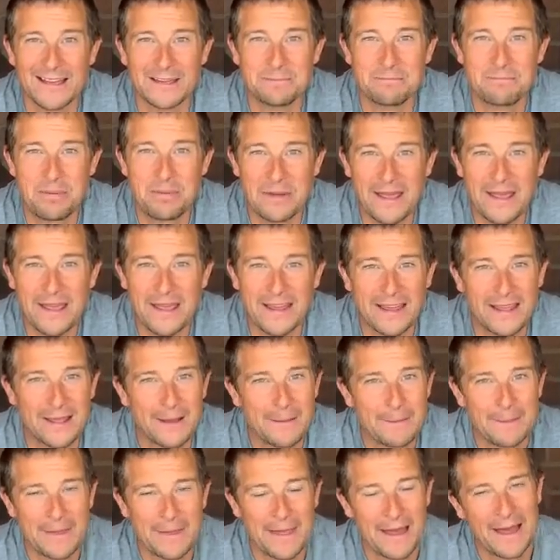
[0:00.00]
big,
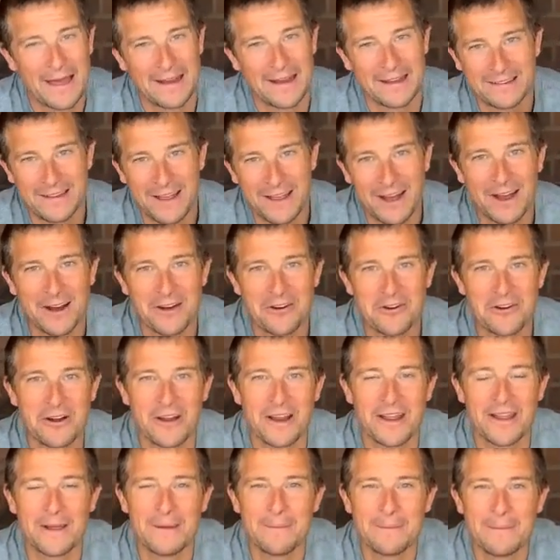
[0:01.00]
and it's
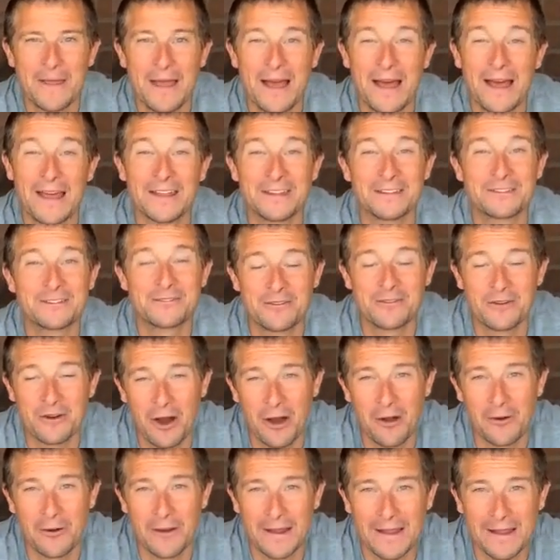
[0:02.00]
hungry, and it's
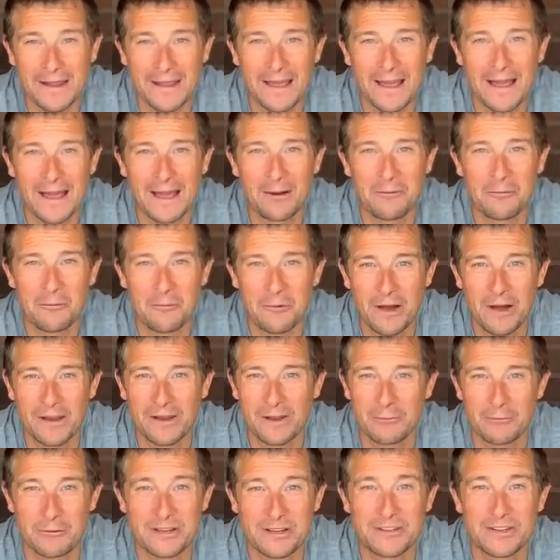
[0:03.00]
growing. And well
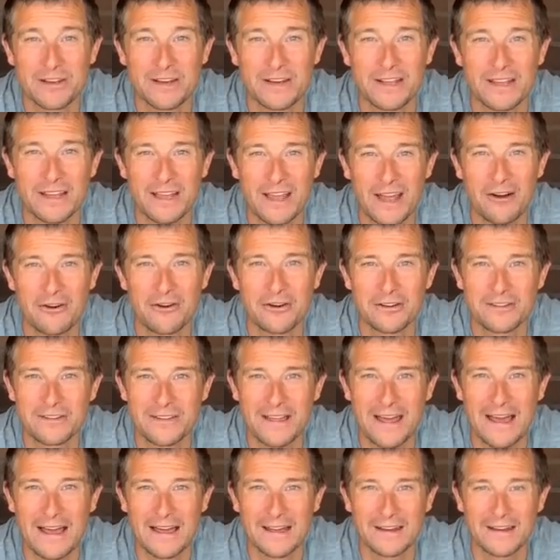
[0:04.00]
done, we should encourage
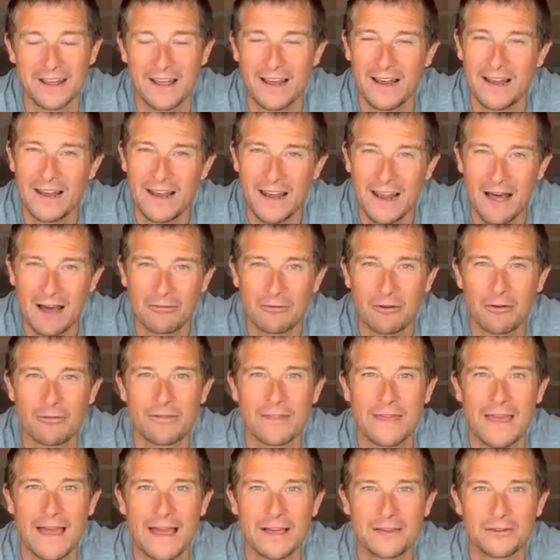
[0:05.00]
that. A love of
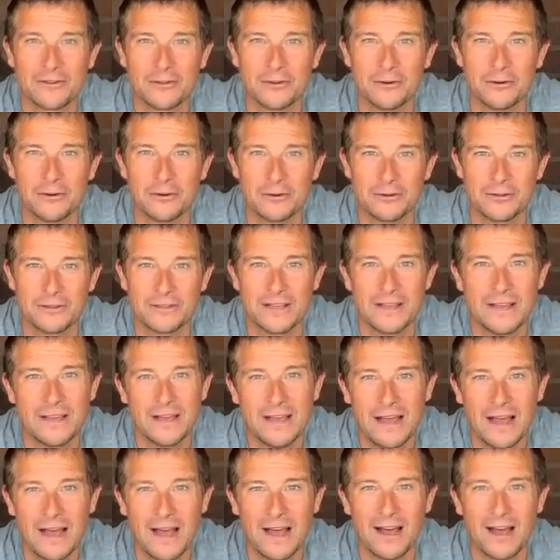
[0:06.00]
the outdoors,
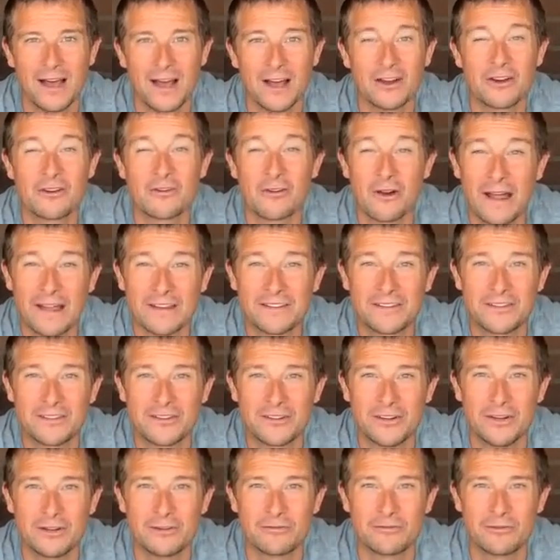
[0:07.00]
a
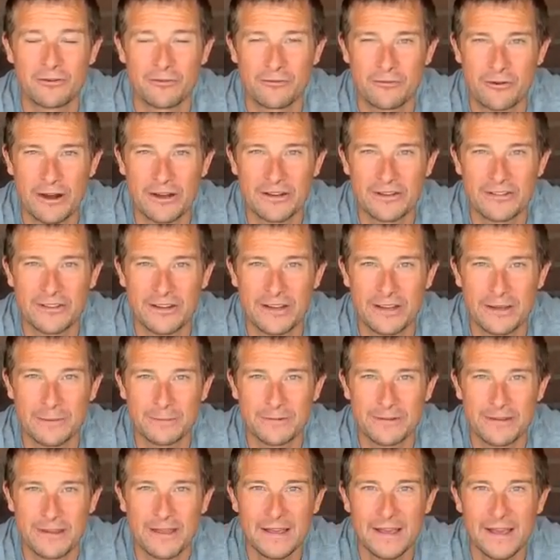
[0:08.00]
gratitude for
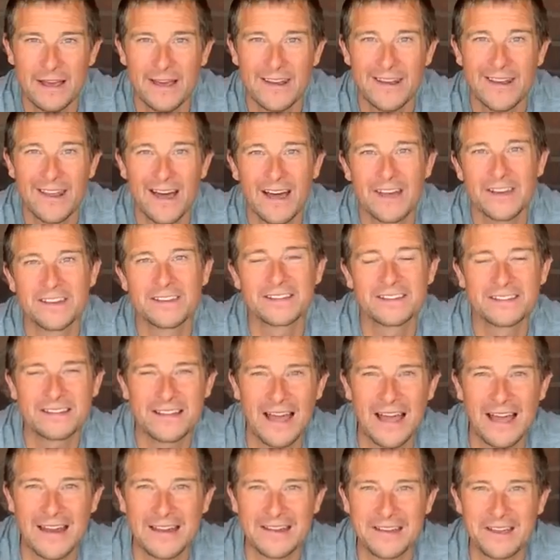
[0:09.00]
friendships, an
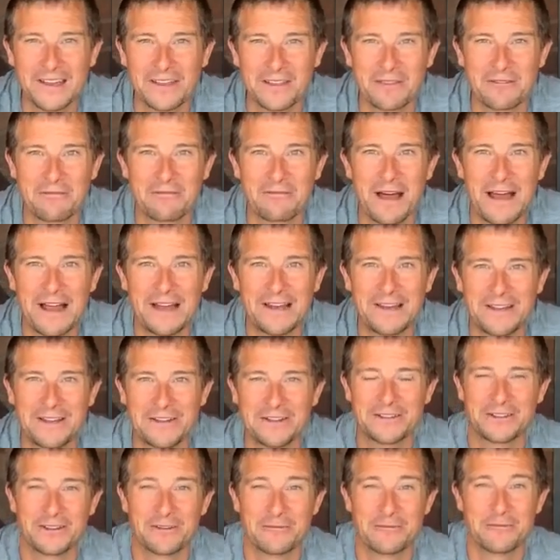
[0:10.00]
understanding of the
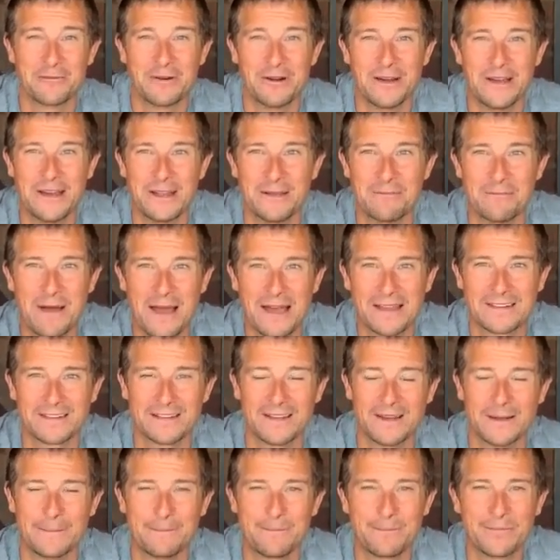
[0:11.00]
values that really
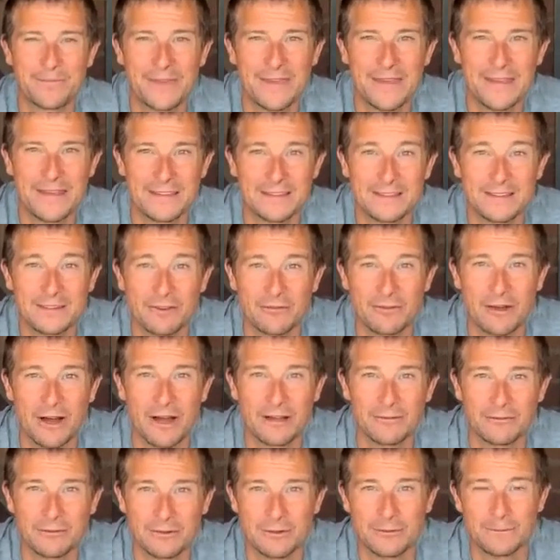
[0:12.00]
matter in
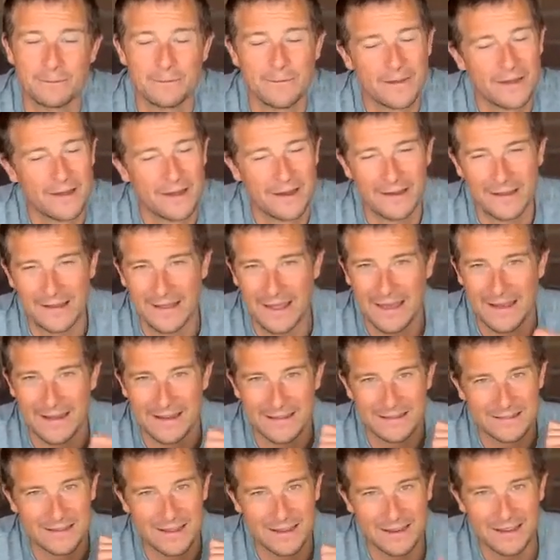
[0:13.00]
survival. And again,
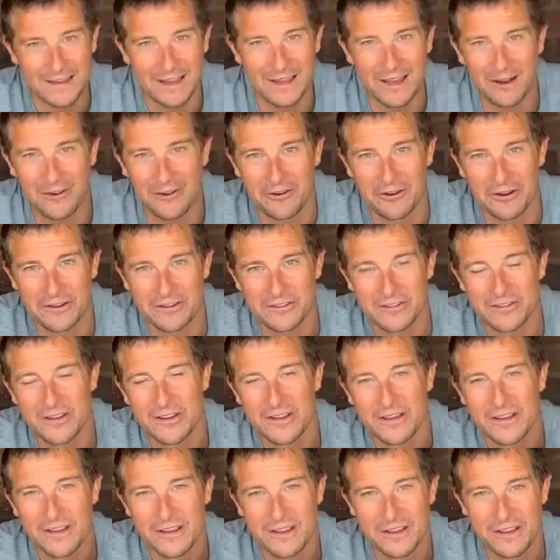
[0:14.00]
it's that courage,
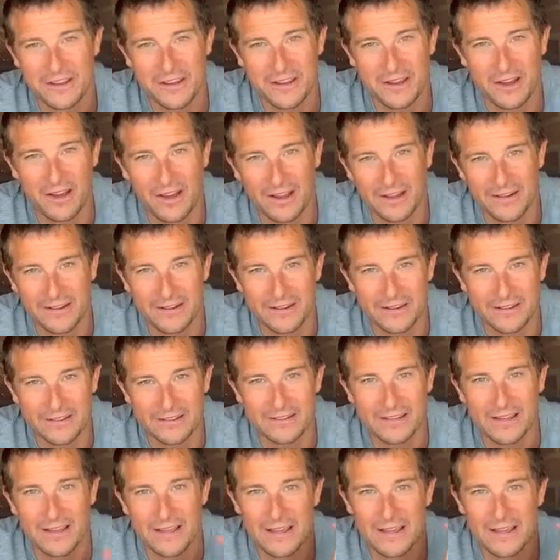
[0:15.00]
kindness,